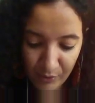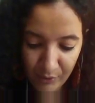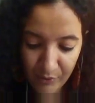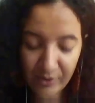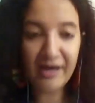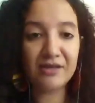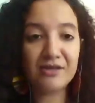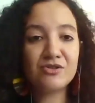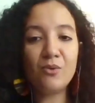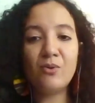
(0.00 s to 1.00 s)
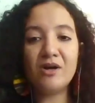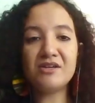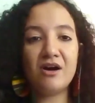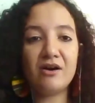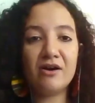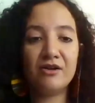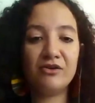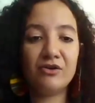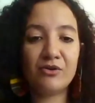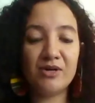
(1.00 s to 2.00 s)
Okay, so
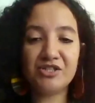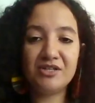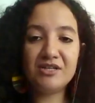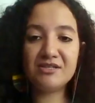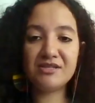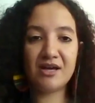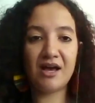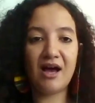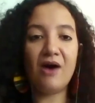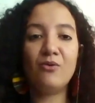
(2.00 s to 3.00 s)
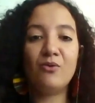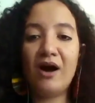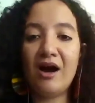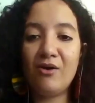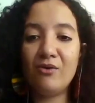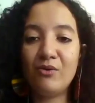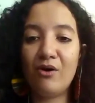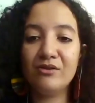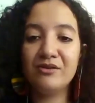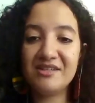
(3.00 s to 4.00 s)
your question is how
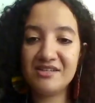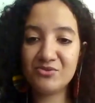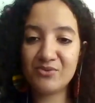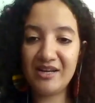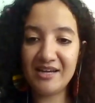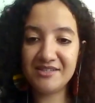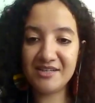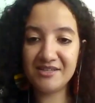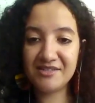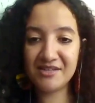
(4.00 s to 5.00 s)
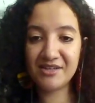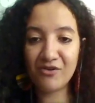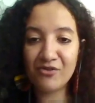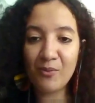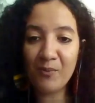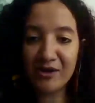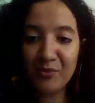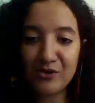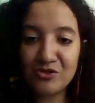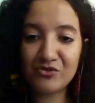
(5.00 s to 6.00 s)
all this is related from my
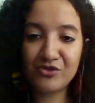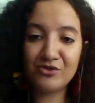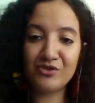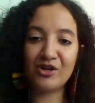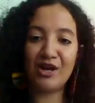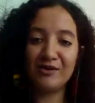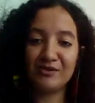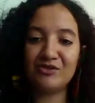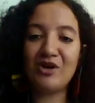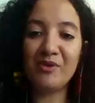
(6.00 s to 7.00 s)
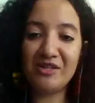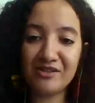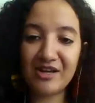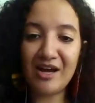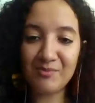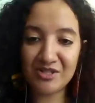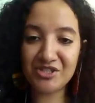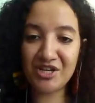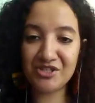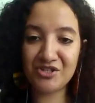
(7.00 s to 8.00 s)
point of view, the dominant climate
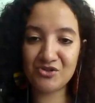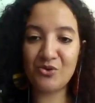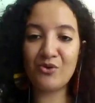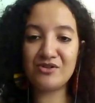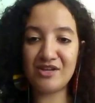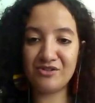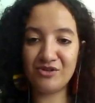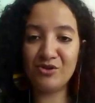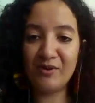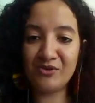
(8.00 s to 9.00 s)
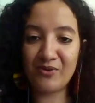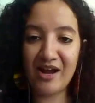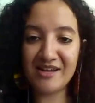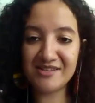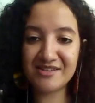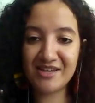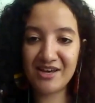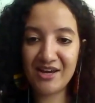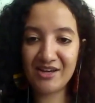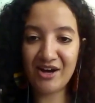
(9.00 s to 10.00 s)
change discourse and the human rights
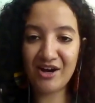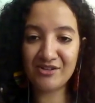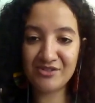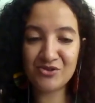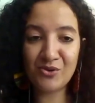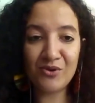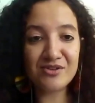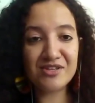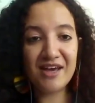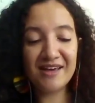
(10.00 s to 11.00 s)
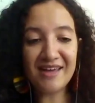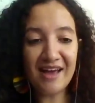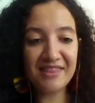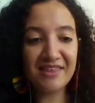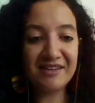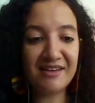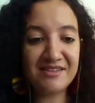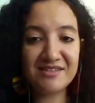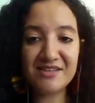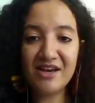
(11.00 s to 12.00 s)
discourse. Yeah, I think
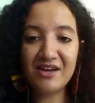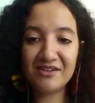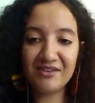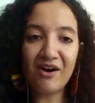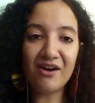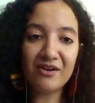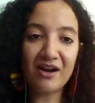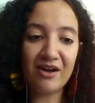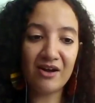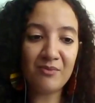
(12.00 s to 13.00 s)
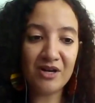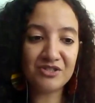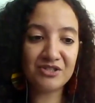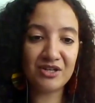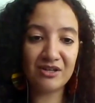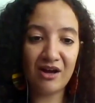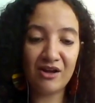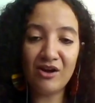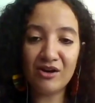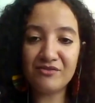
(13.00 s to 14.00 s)
that there are
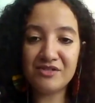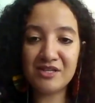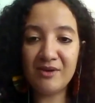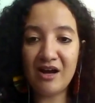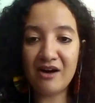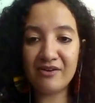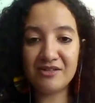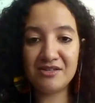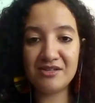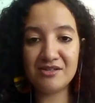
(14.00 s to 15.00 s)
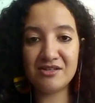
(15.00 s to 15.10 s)
a lot of similarities